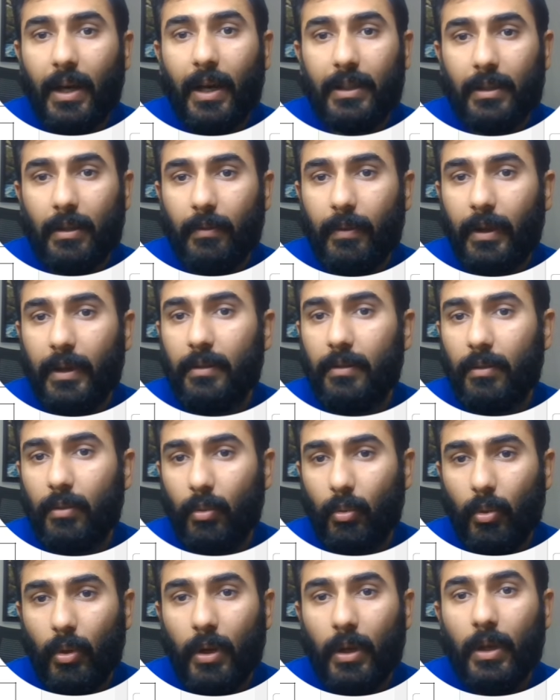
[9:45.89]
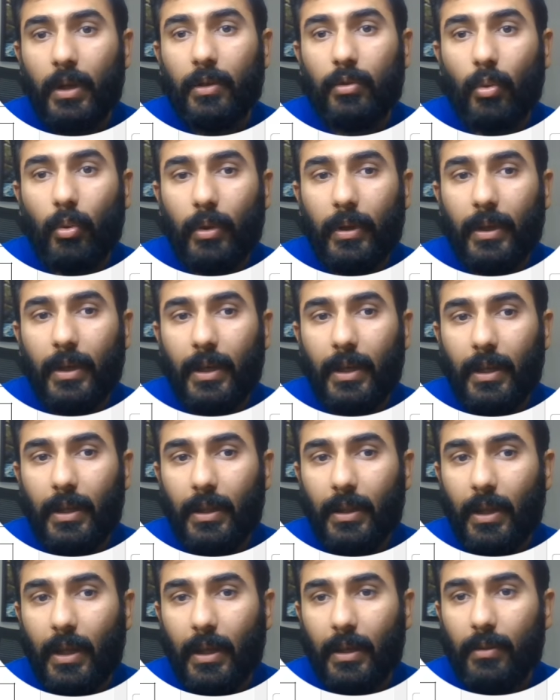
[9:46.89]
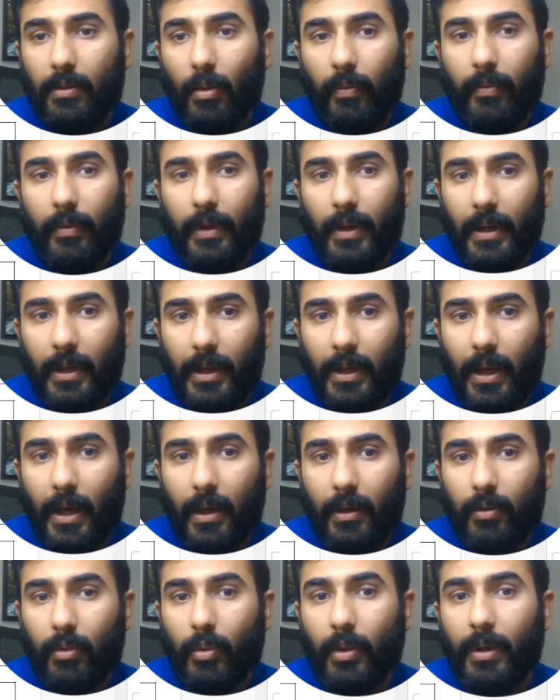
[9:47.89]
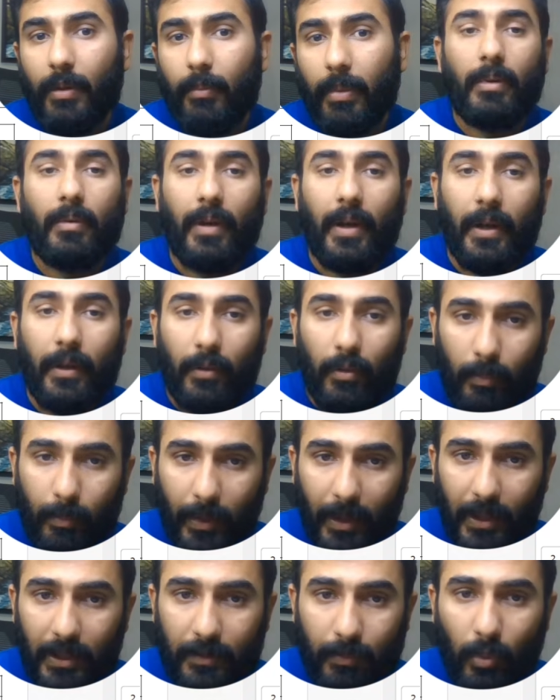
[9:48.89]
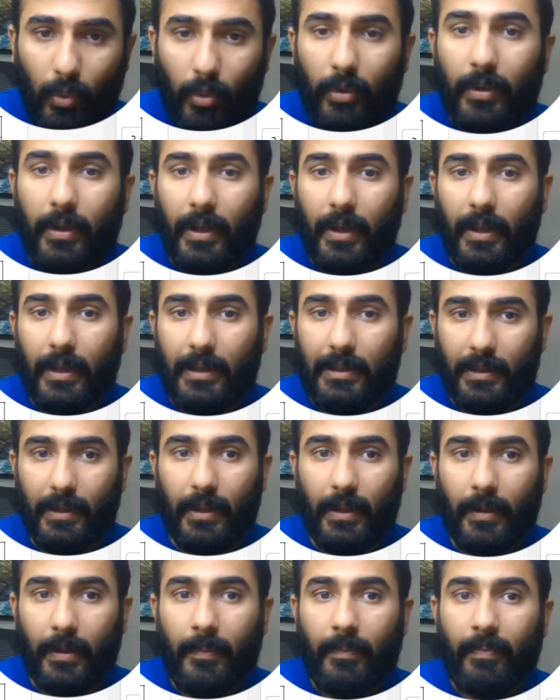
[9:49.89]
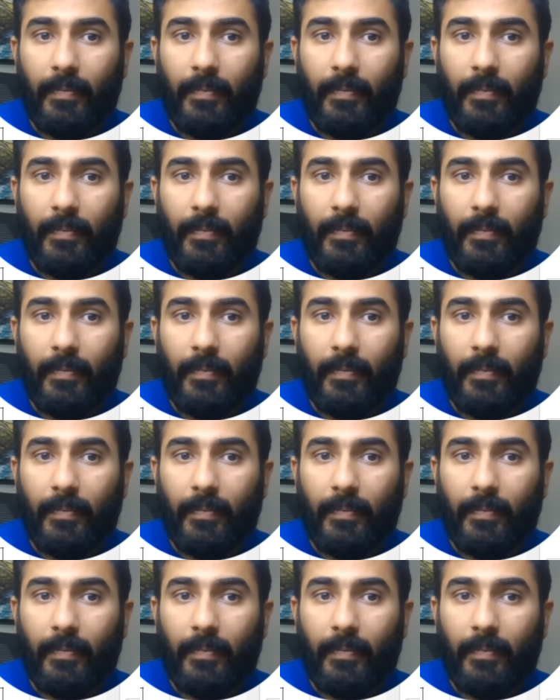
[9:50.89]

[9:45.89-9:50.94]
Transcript: Otherwise no. So in case of India, you can provide your passport details here.